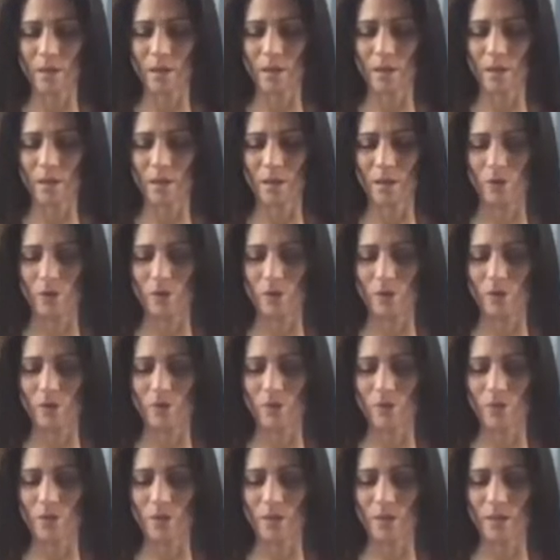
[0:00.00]
oh, I
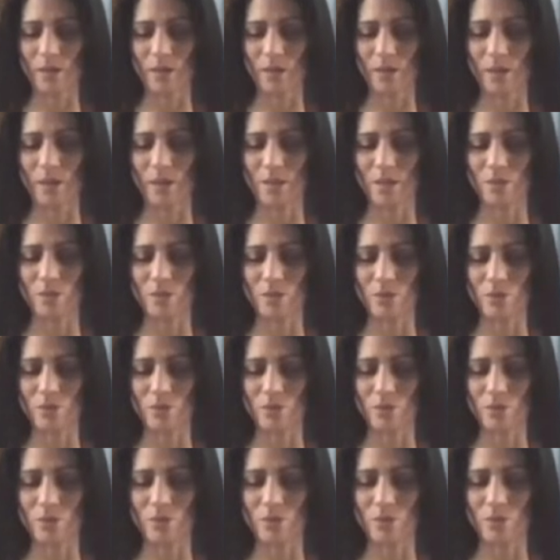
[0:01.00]
feel like I need
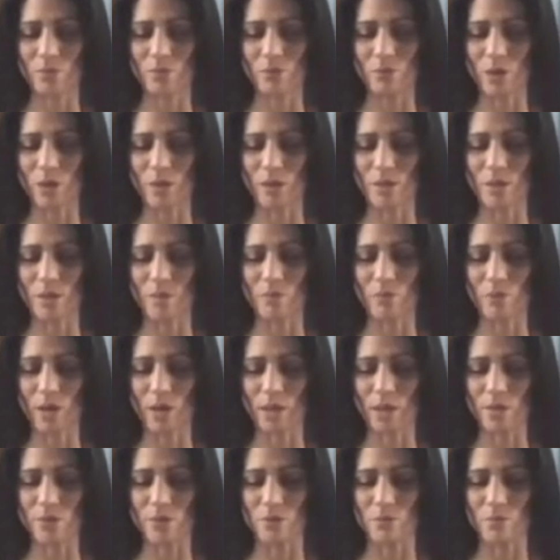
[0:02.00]
to bring some
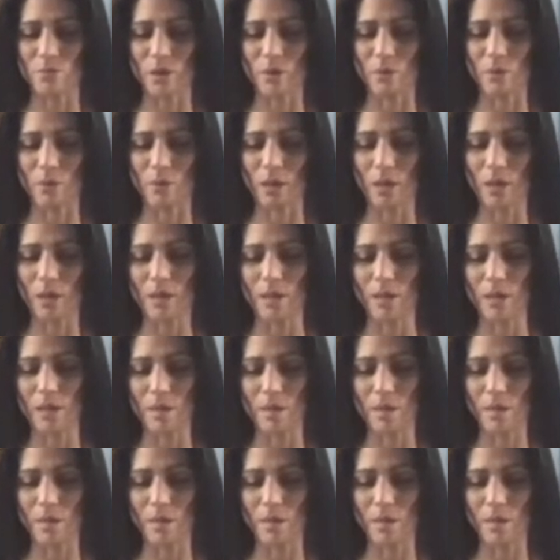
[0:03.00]
weight to my right hip,